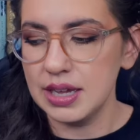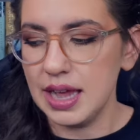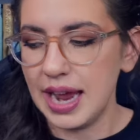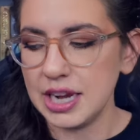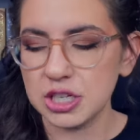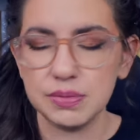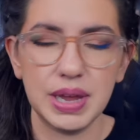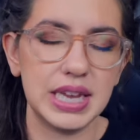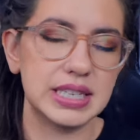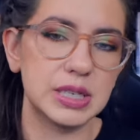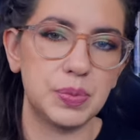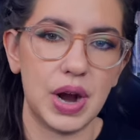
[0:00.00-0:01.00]
Ancient
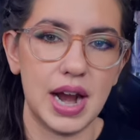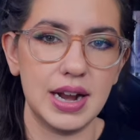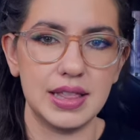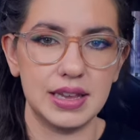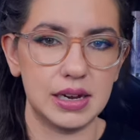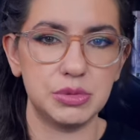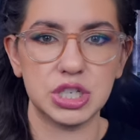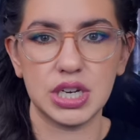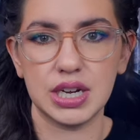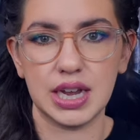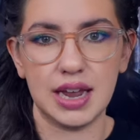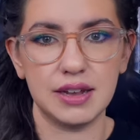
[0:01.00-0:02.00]
Magus's Bride, I think I'm just
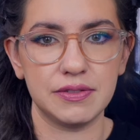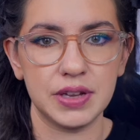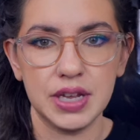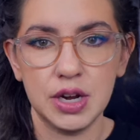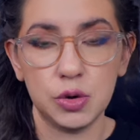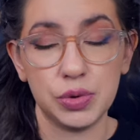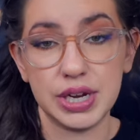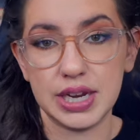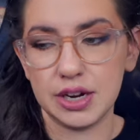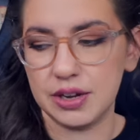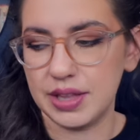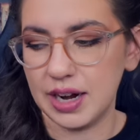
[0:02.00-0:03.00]
going to kind of read
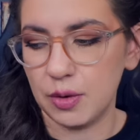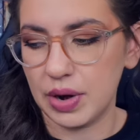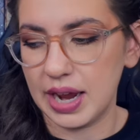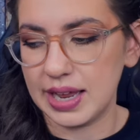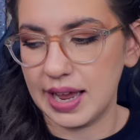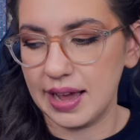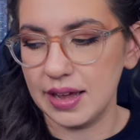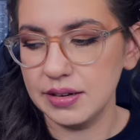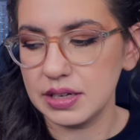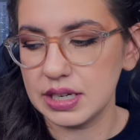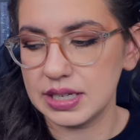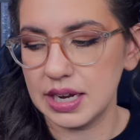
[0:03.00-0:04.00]
here and there when I can,
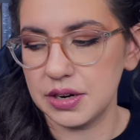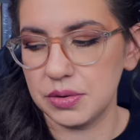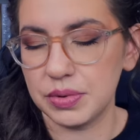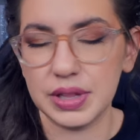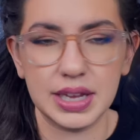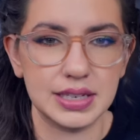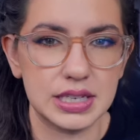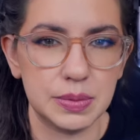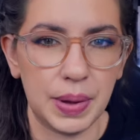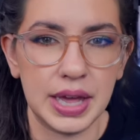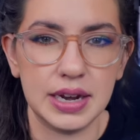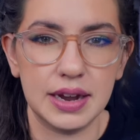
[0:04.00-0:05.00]
because I don't really
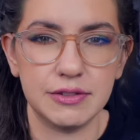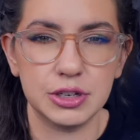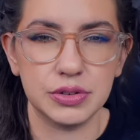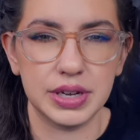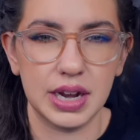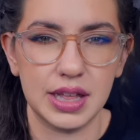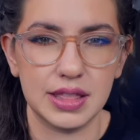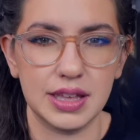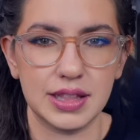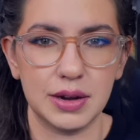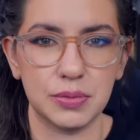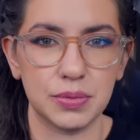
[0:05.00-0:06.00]
anticipate it ever doing anything
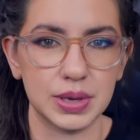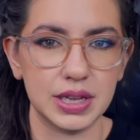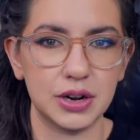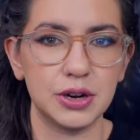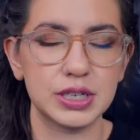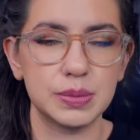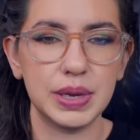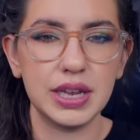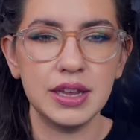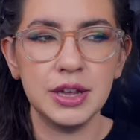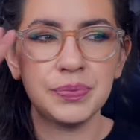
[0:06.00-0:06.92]
that really irks me,